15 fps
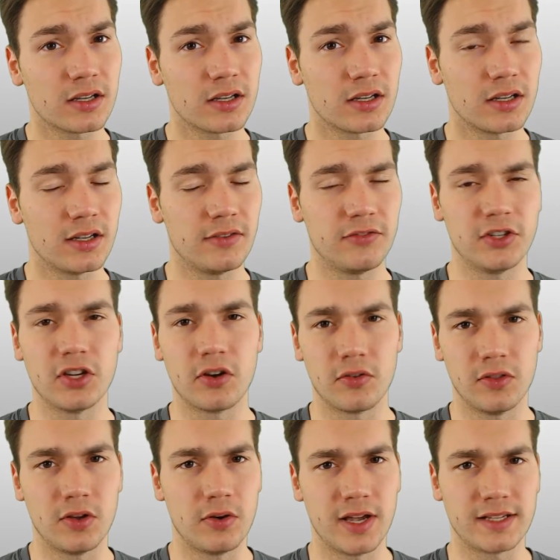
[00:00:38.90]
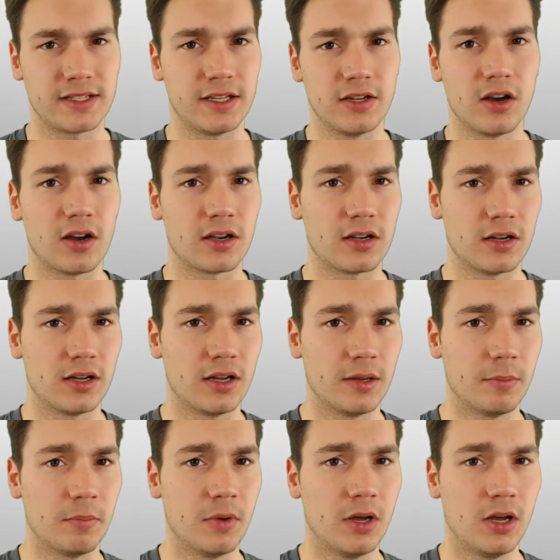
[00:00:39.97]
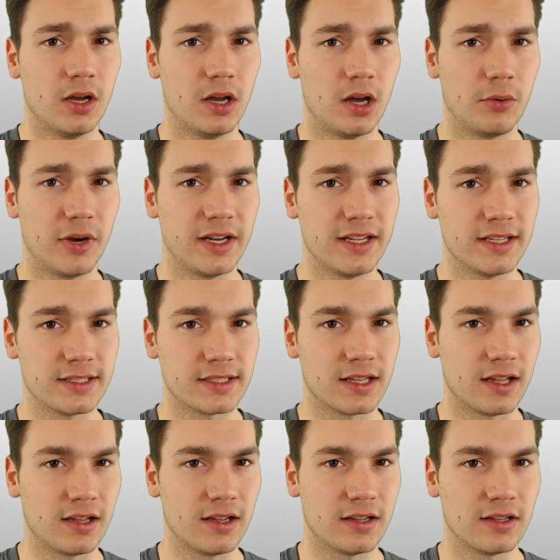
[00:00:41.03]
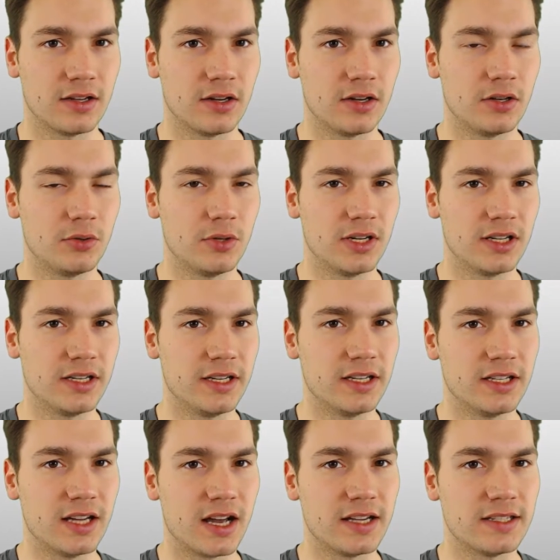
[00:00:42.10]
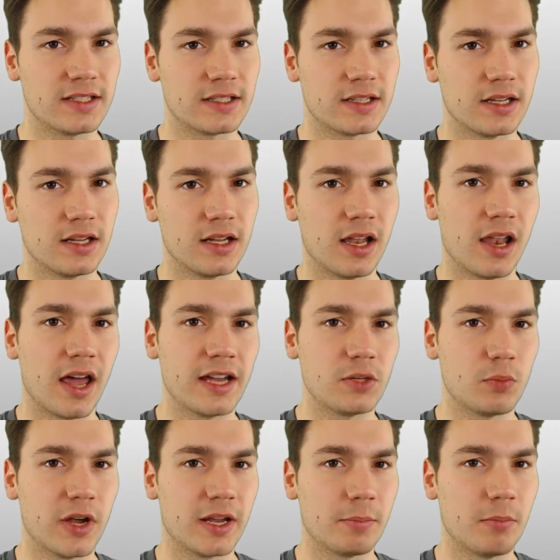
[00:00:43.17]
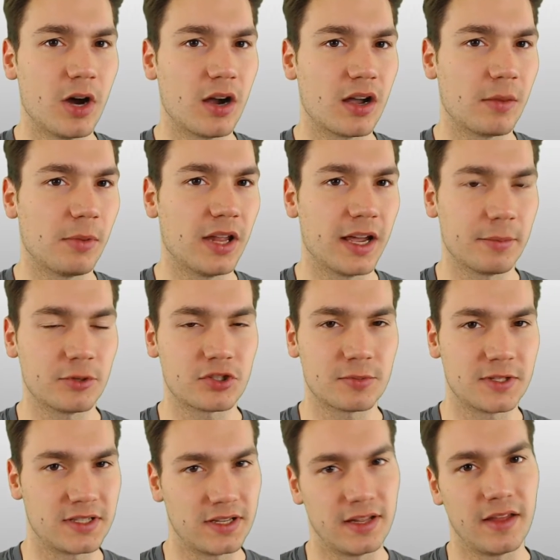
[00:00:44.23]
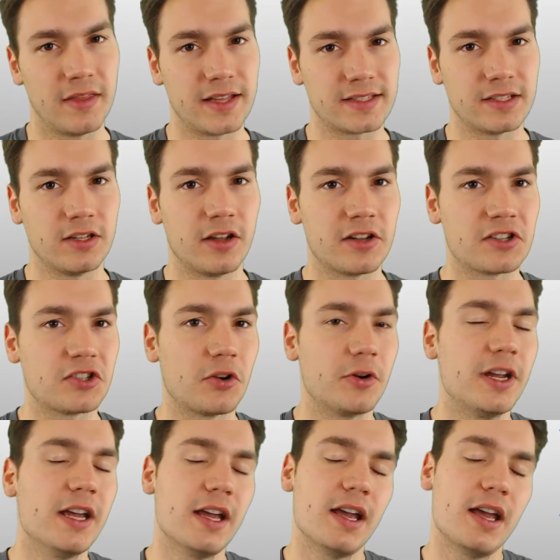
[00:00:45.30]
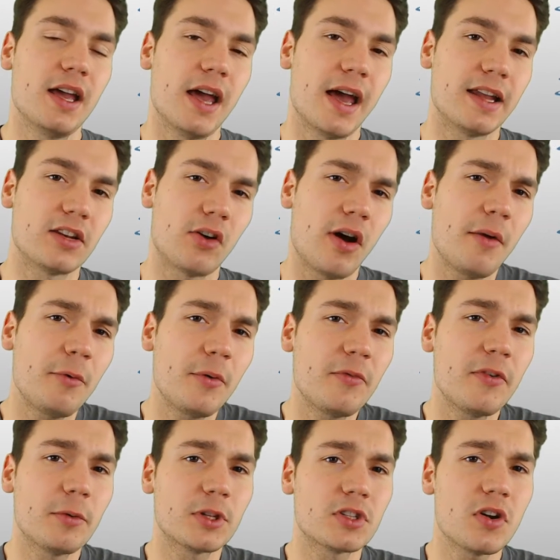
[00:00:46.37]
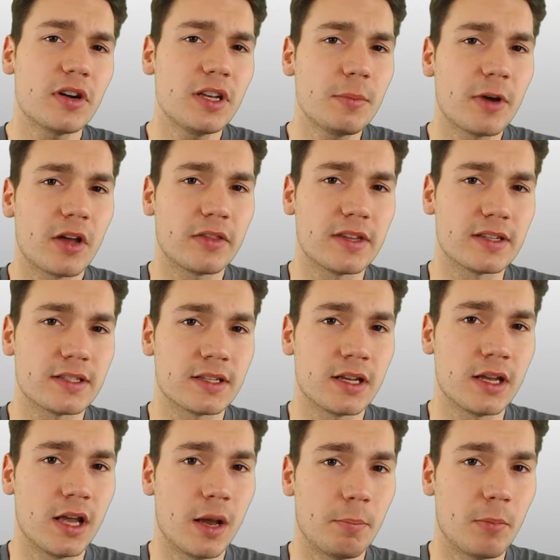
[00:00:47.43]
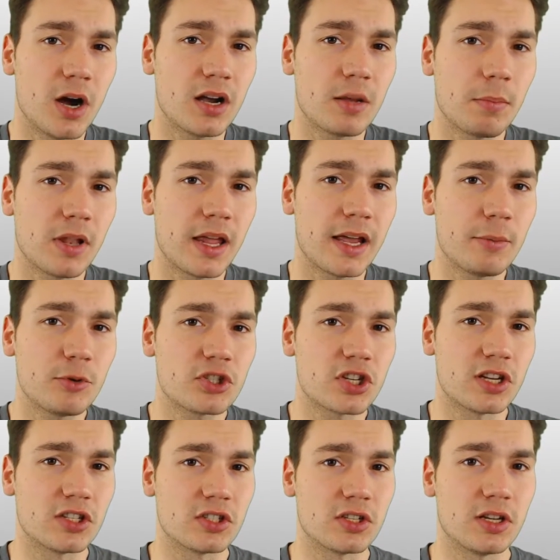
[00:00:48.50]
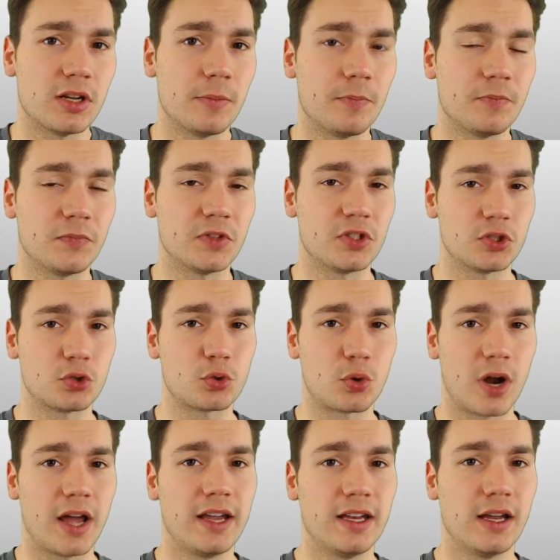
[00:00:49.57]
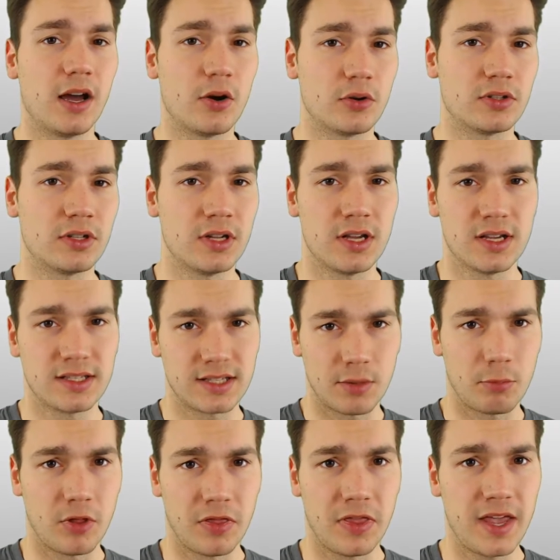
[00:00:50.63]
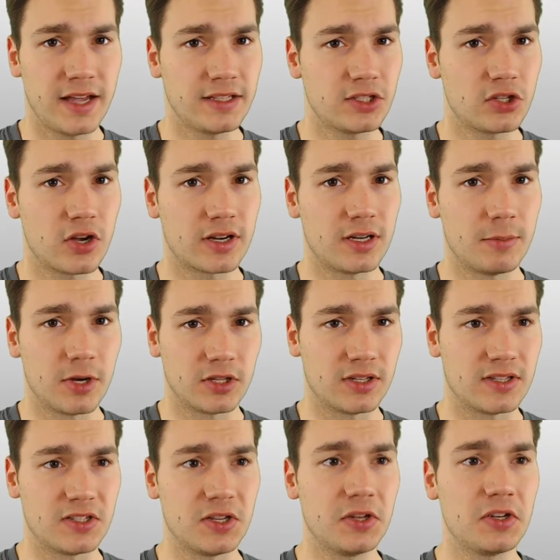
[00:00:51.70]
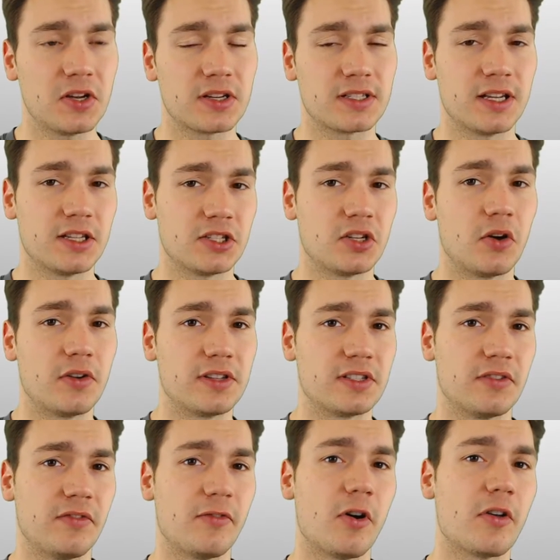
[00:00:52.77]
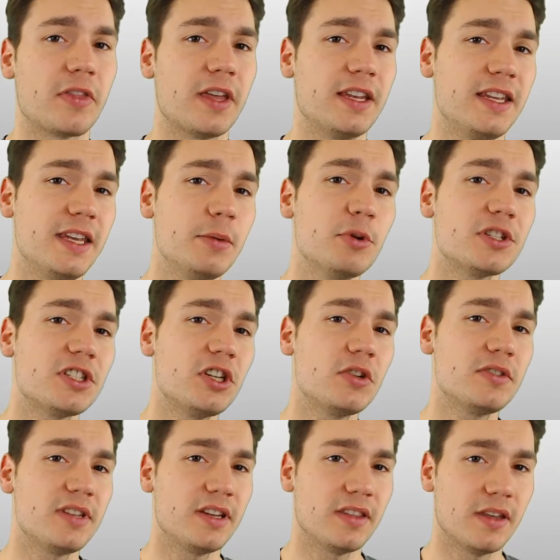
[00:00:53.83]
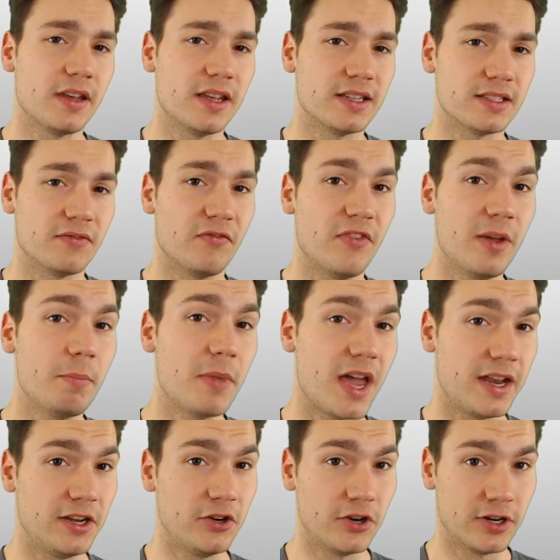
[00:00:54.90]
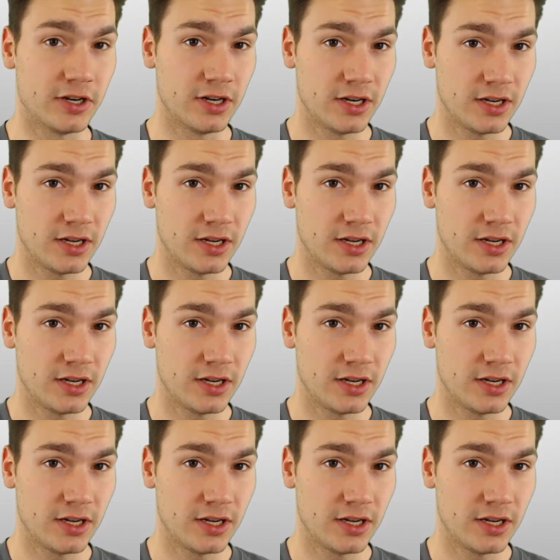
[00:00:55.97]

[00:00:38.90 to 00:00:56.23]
If you don't know AsciiDoc um, already, it's a really nice uh, lightweight markup language, but uh, that's another story. And however, we were talking about this markup language and um, trying out several things, talking about the syntax and so on and so forth. And he was using his Vim editor.